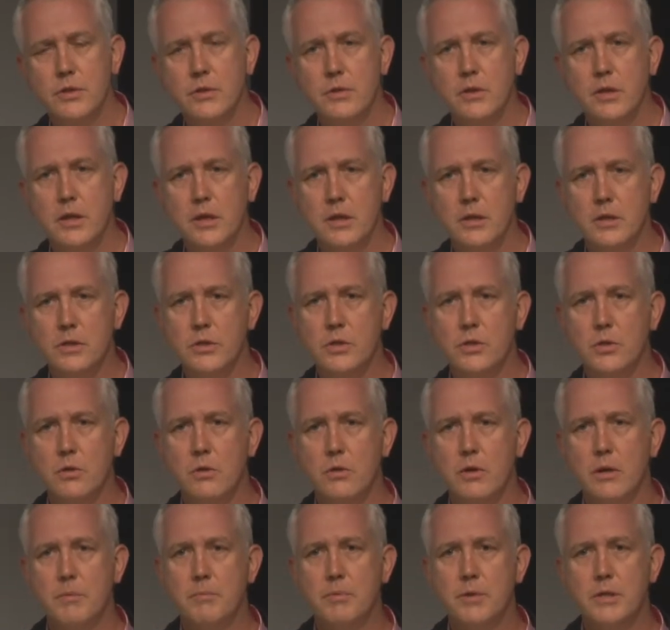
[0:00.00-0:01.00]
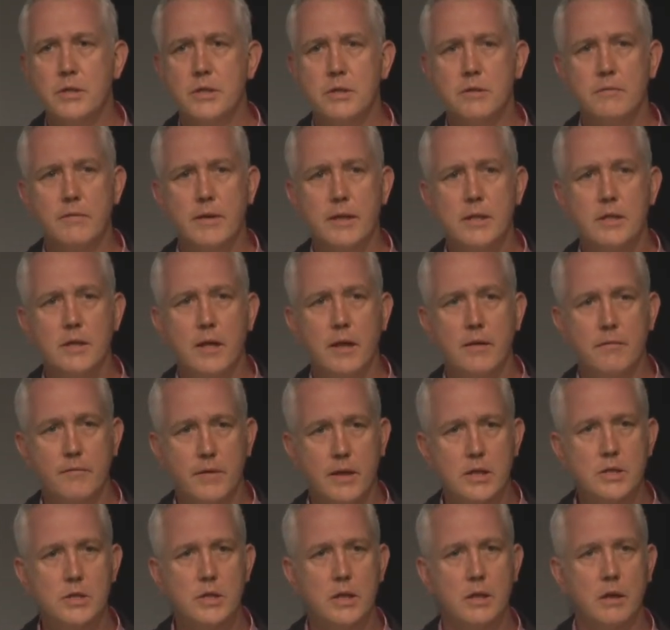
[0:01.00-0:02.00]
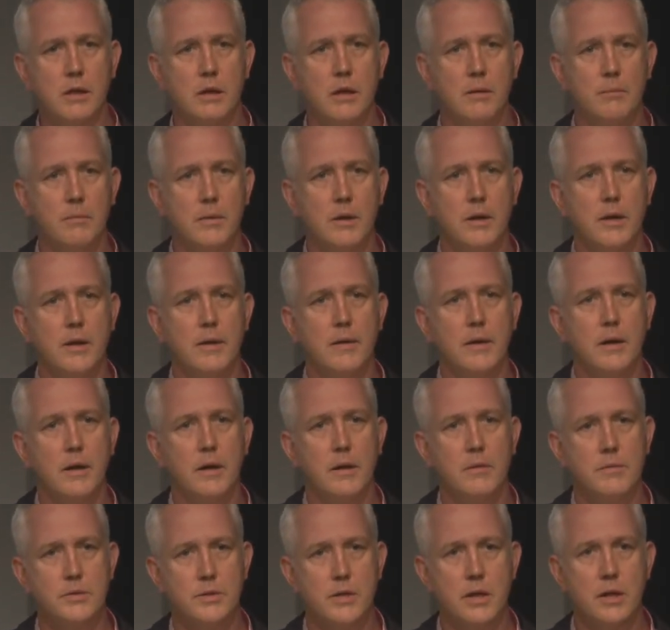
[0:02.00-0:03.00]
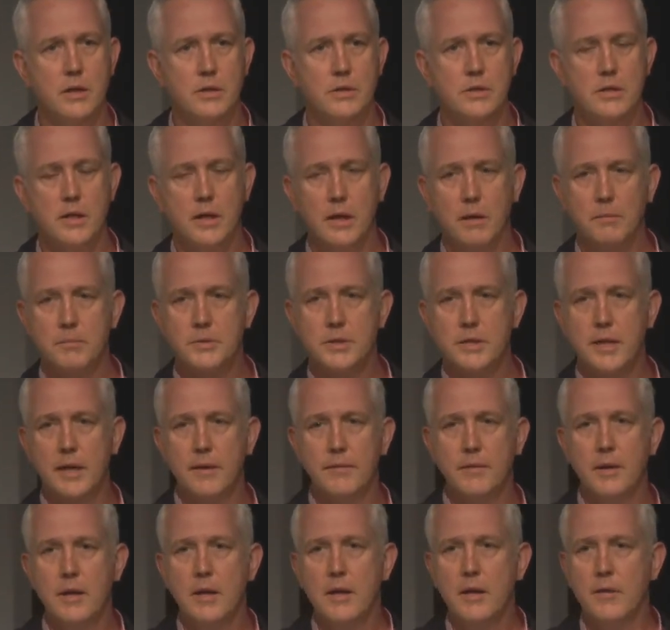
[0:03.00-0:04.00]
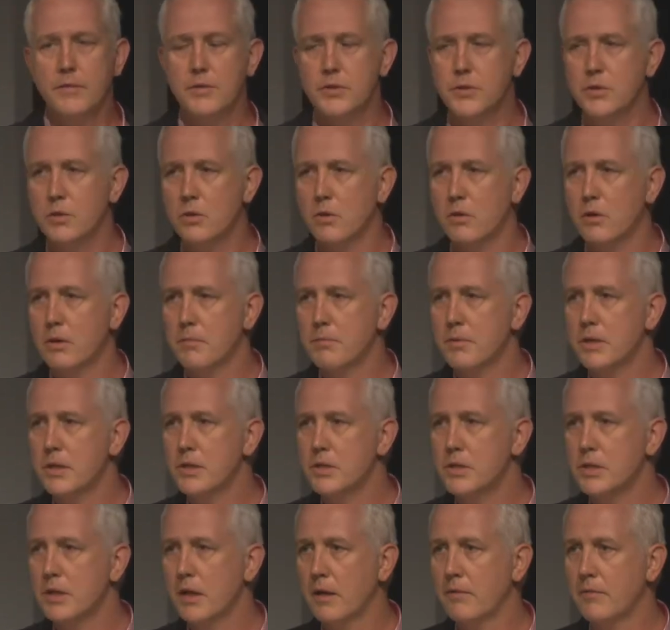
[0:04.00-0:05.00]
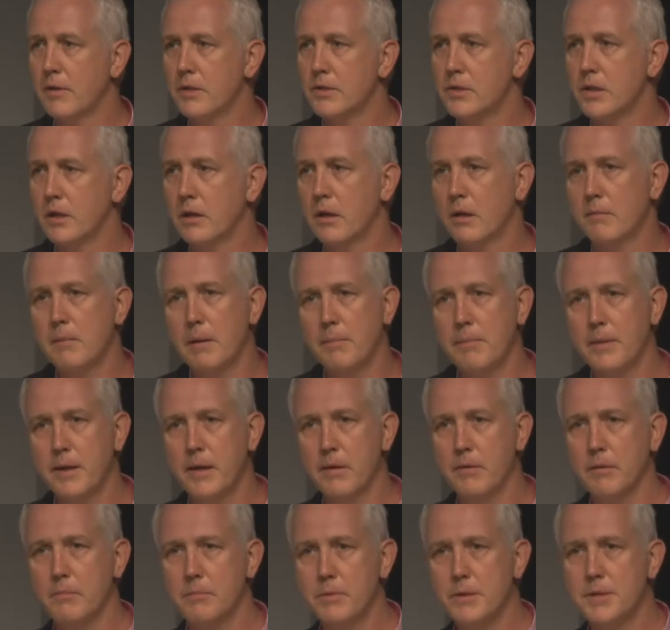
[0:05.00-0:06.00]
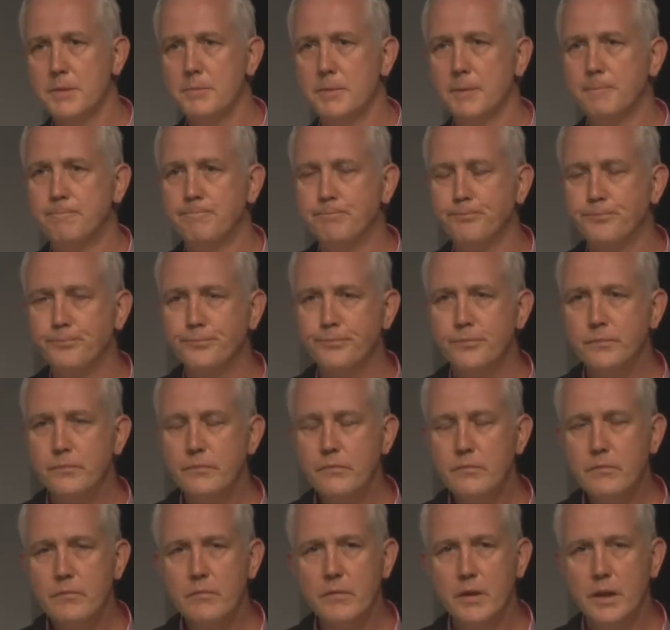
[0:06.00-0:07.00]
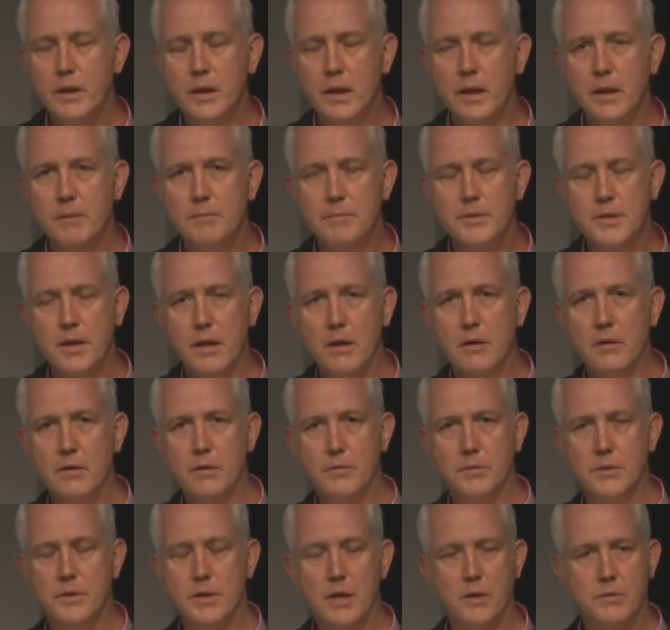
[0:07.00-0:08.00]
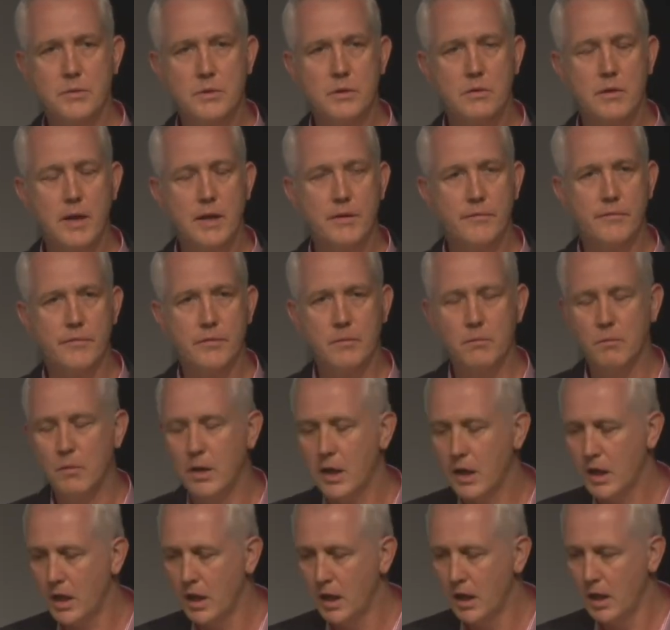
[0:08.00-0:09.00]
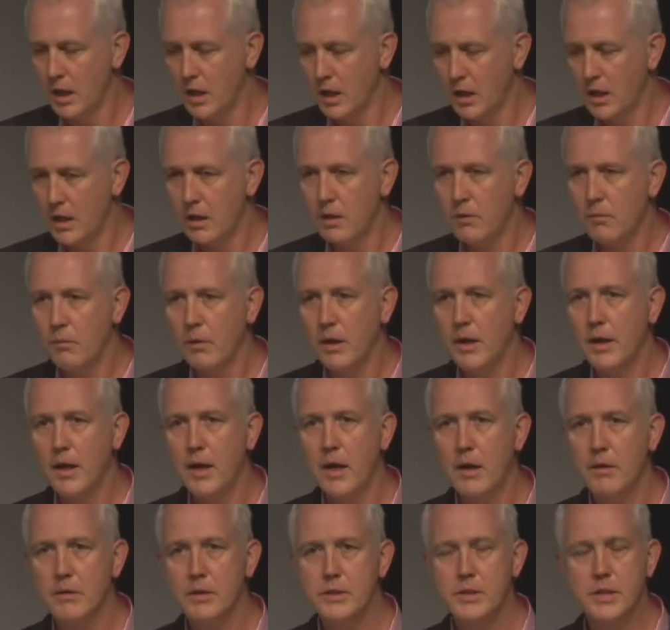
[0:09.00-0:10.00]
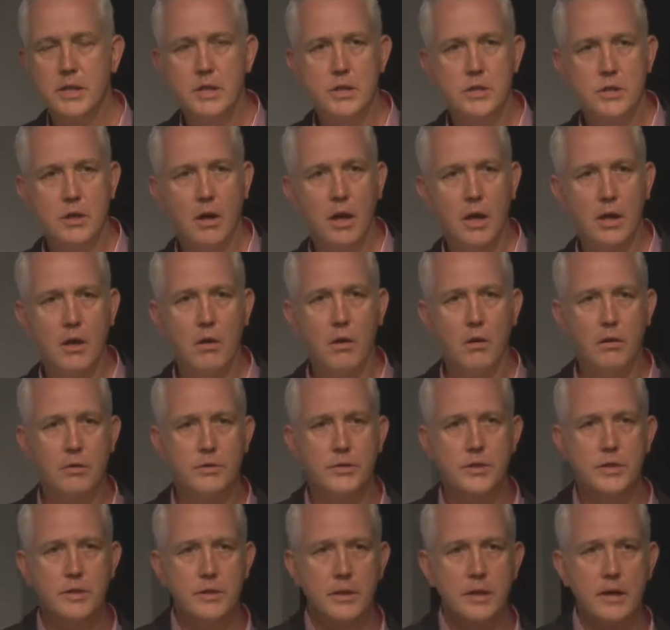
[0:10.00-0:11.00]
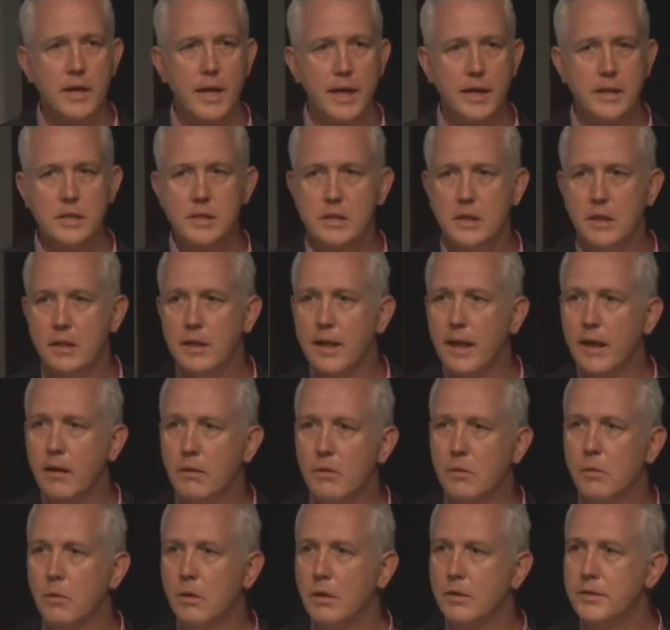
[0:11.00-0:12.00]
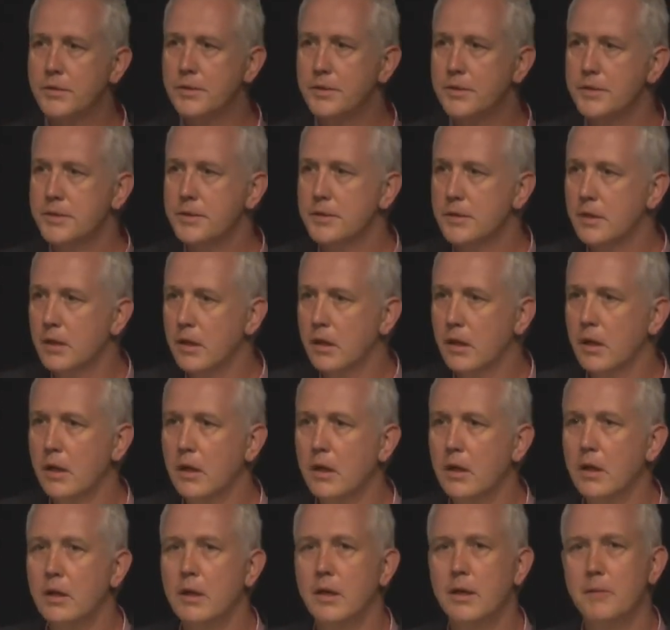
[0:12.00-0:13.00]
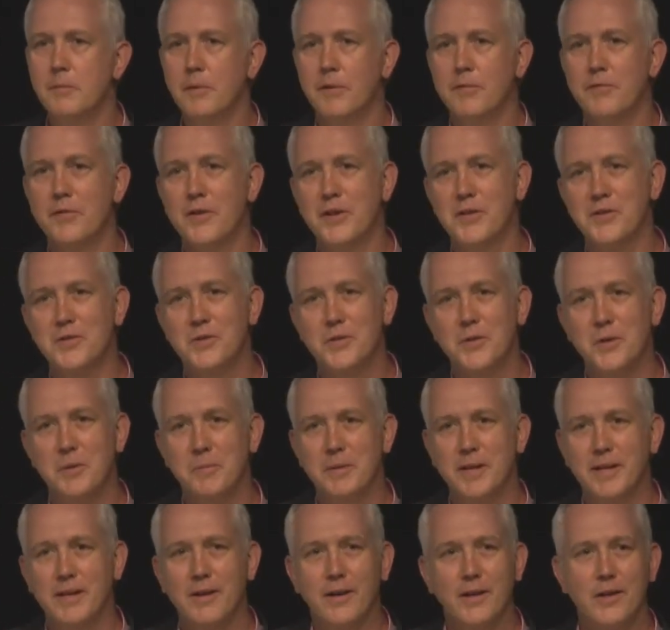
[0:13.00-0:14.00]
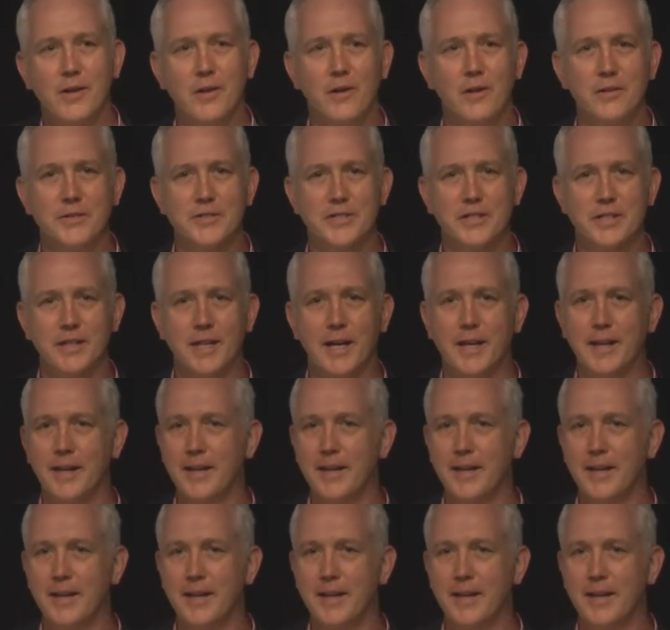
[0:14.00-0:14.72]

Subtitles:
the Story Bridge adventure climb, where I was asked to help set the Story Bridge adventure climb up here in Brisbane. So it was great, from one heritage icon to the next, and now Qantas. My friends call me an icon slut,